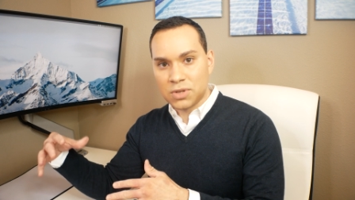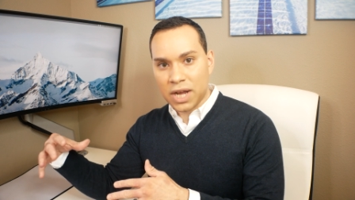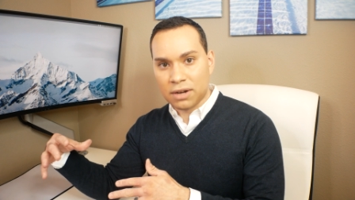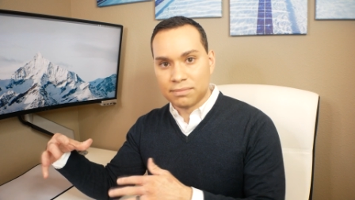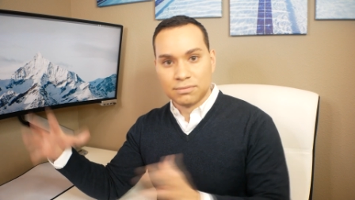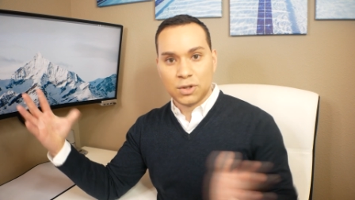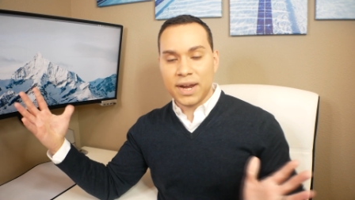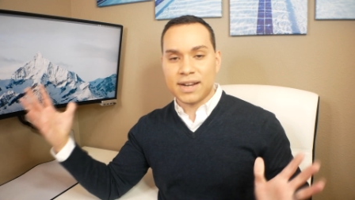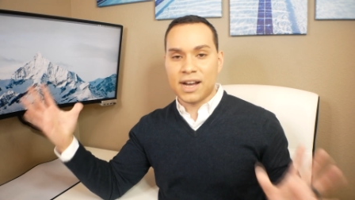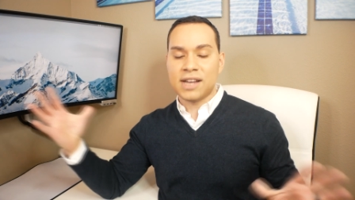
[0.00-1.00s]
channel.
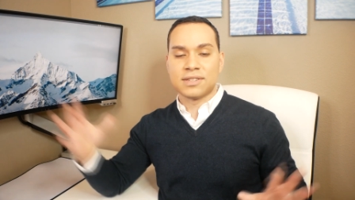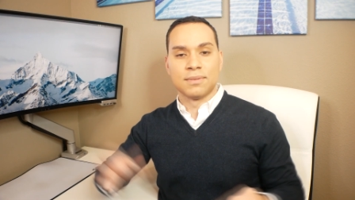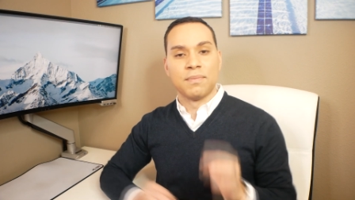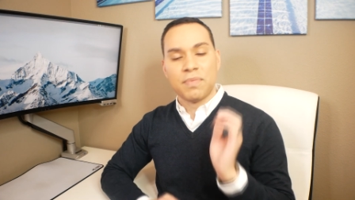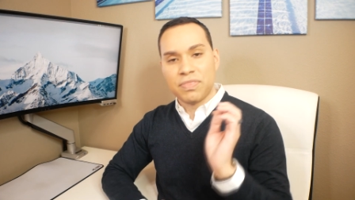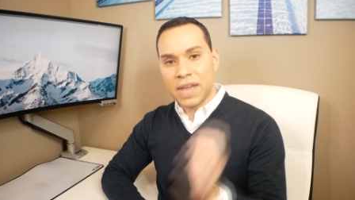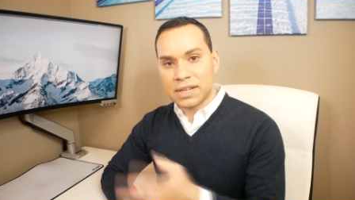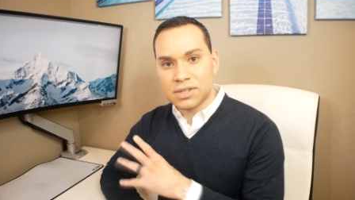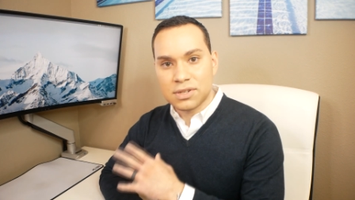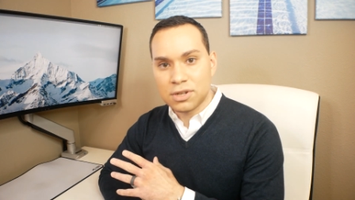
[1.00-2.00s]
Great, awesome.
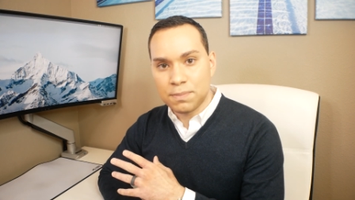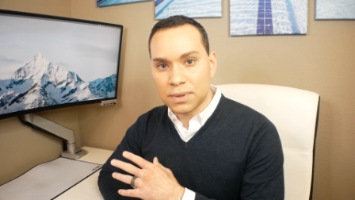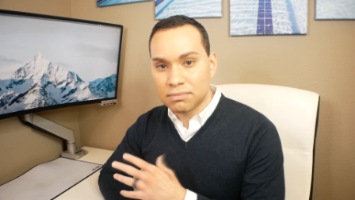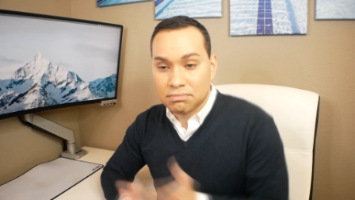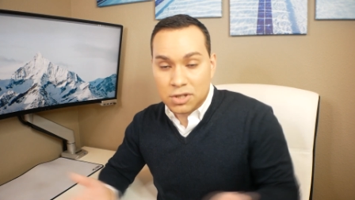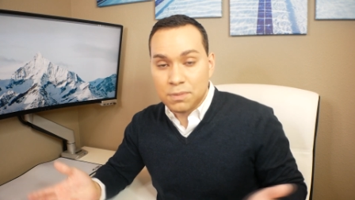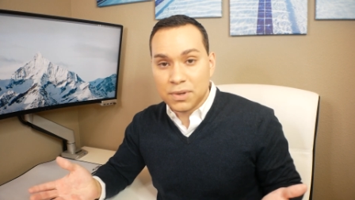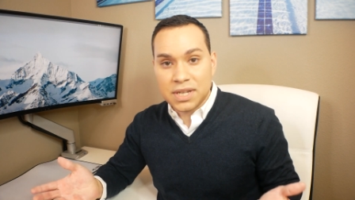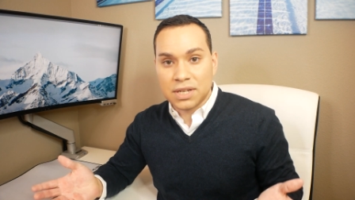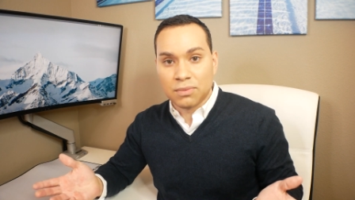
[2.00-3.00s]
That's super,
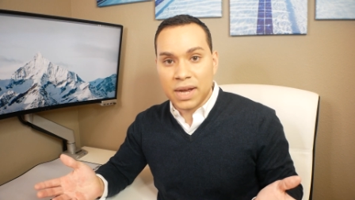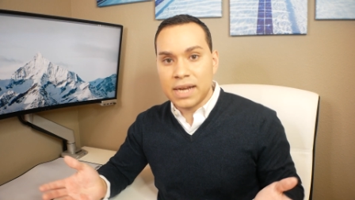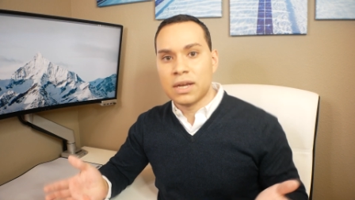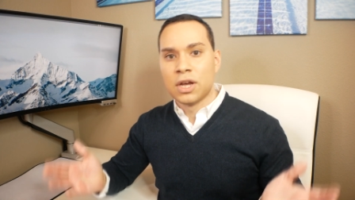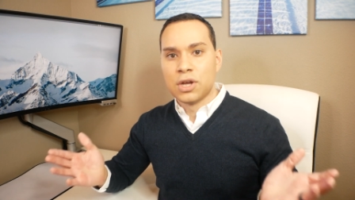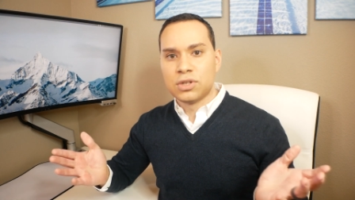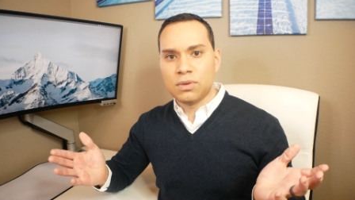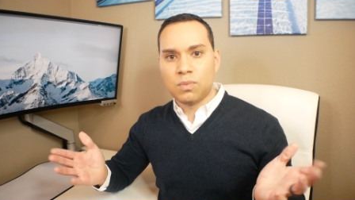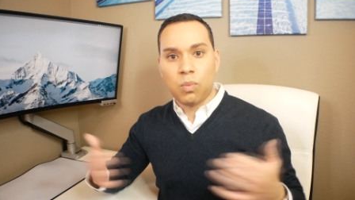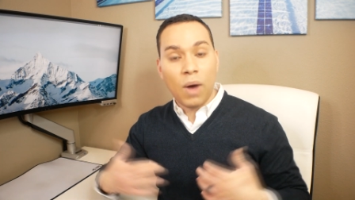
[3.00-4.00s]
super easy, right?
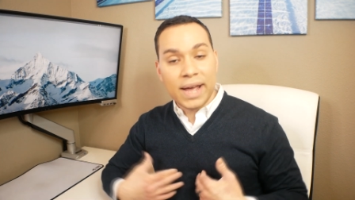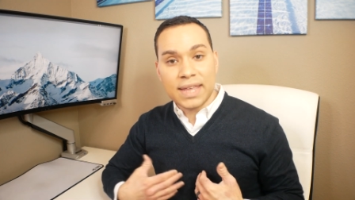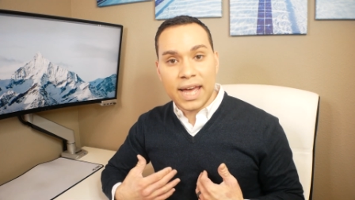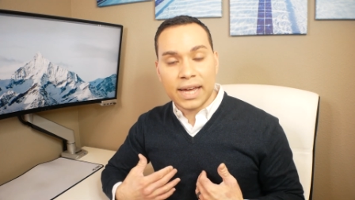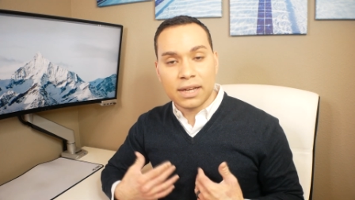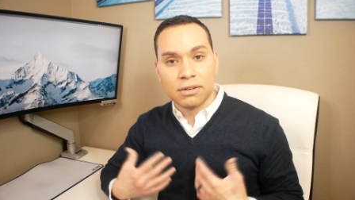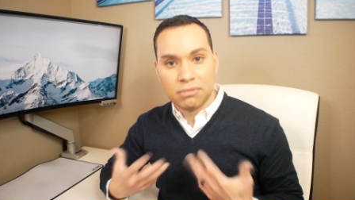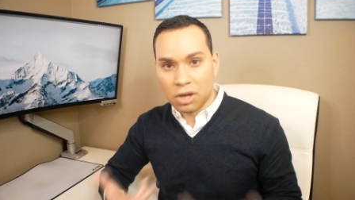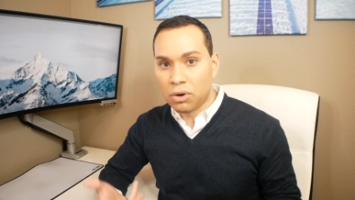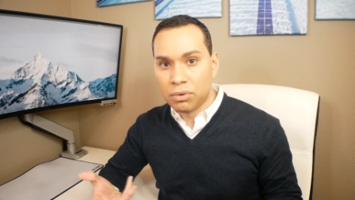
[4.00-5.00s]
So why the heck
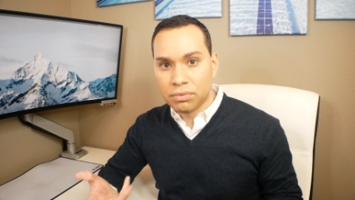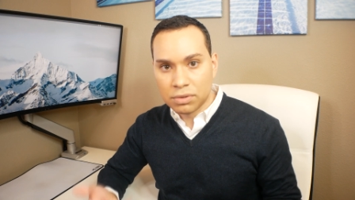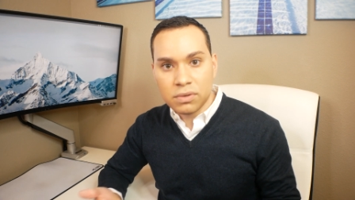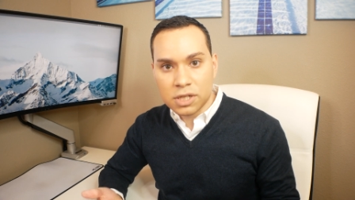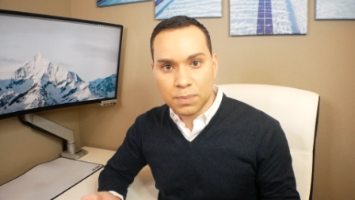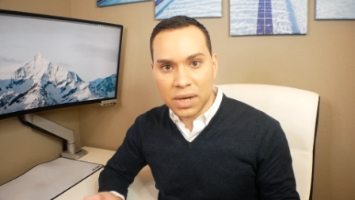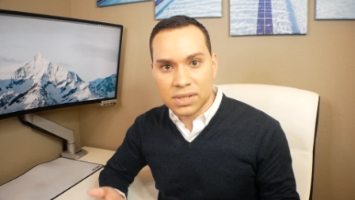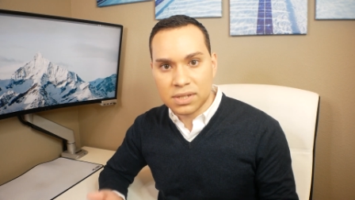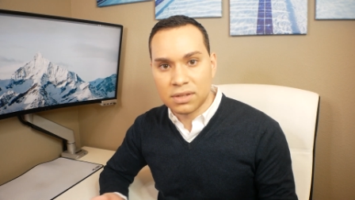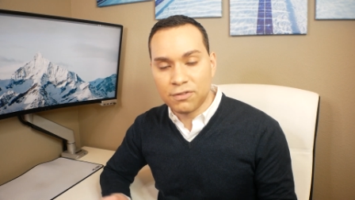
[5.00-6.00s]
go through this
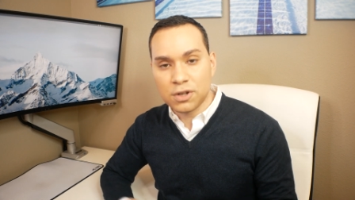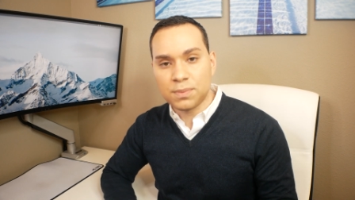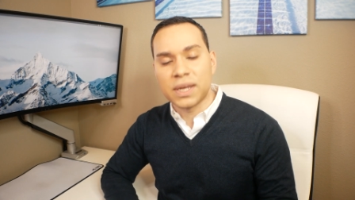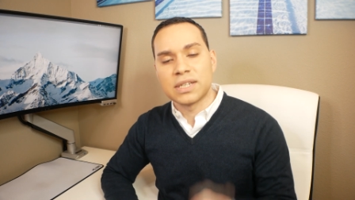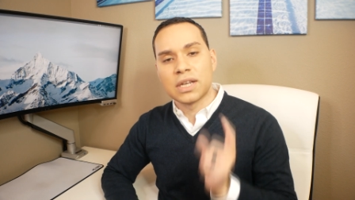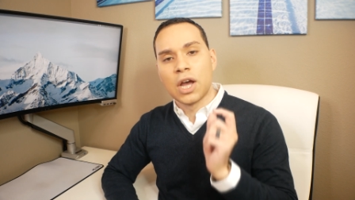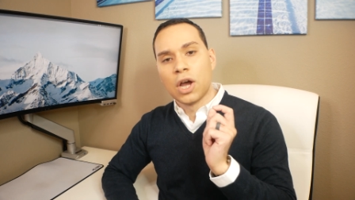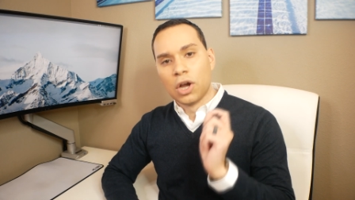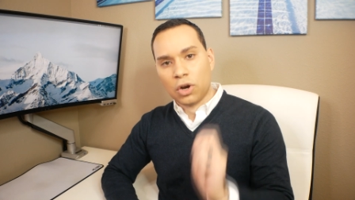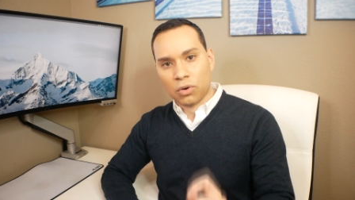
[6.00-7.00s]
process in the first place?
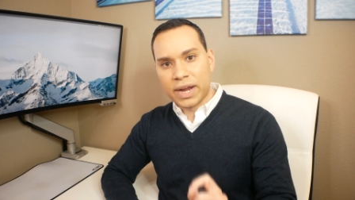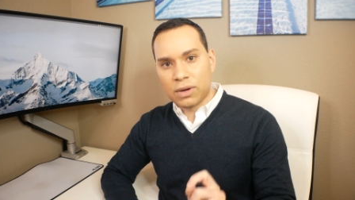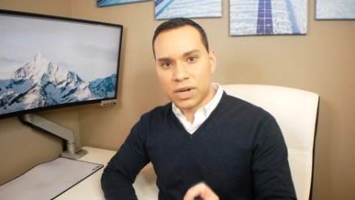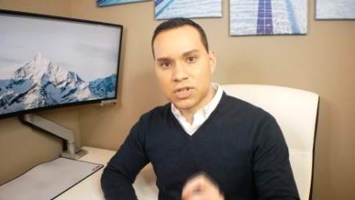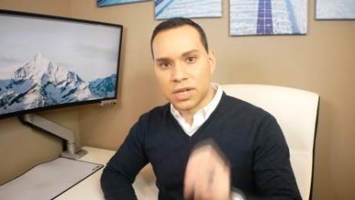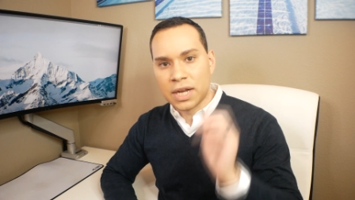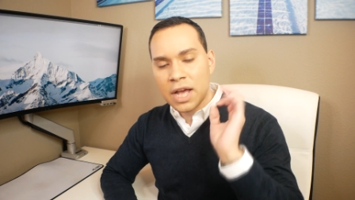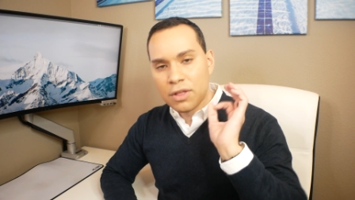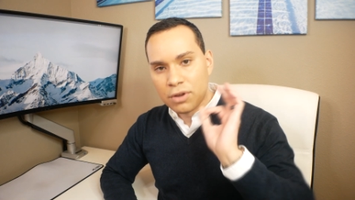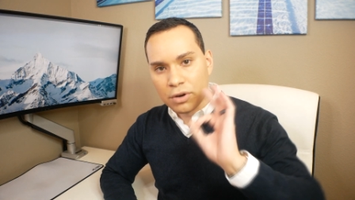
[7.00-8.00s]
Great question.
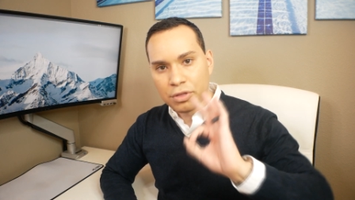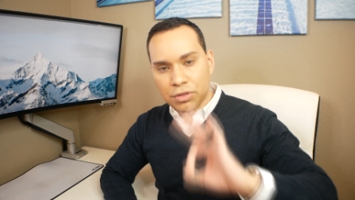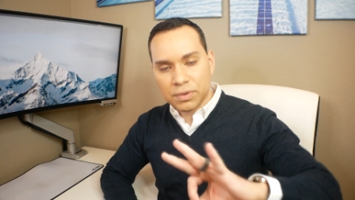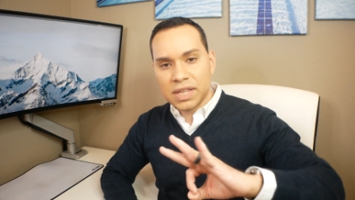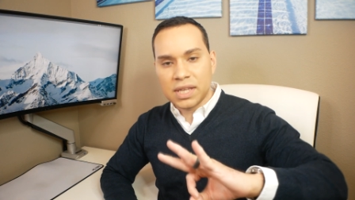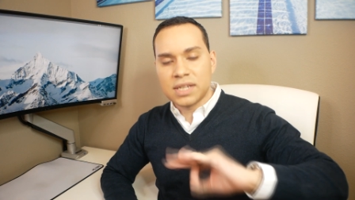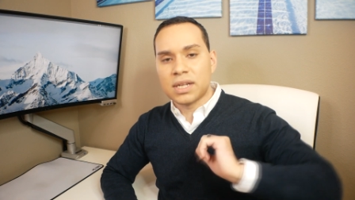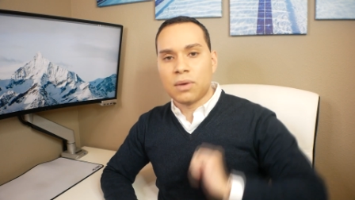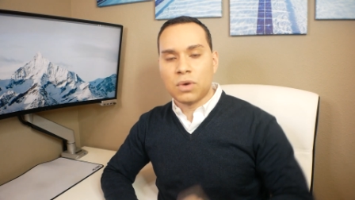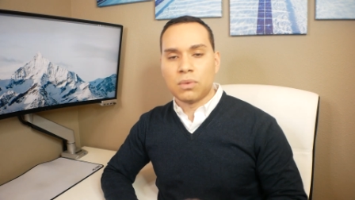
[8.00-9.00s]
There are three things
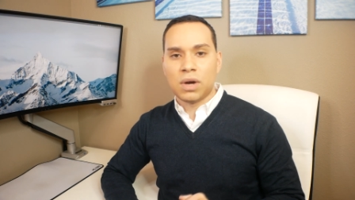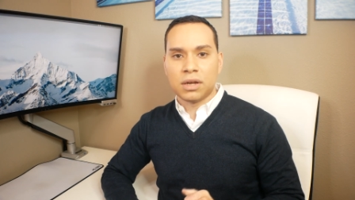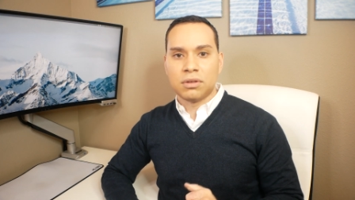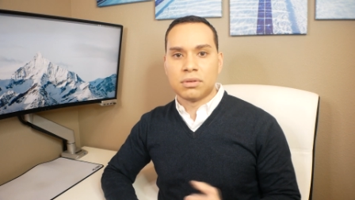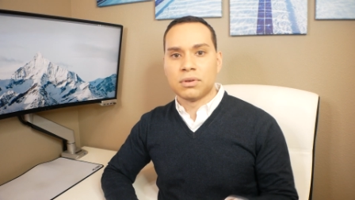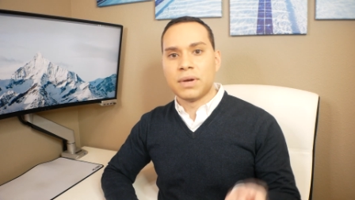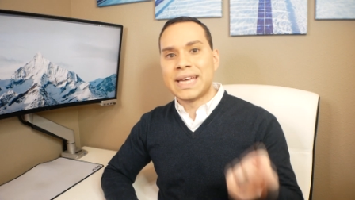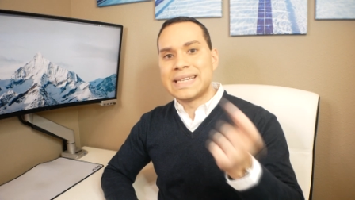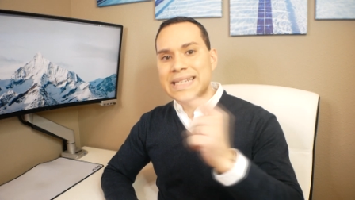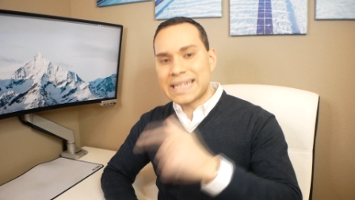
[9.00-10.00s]
that I want to walk you through
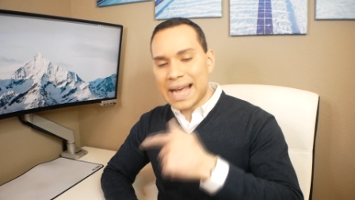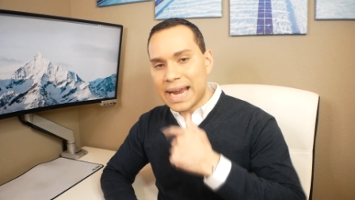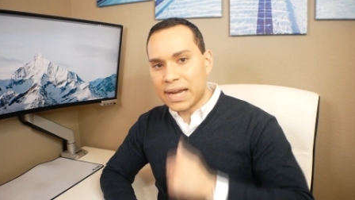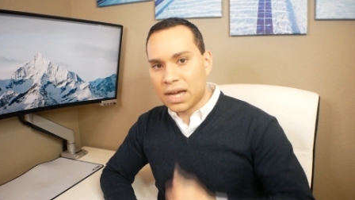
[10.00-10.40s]
inside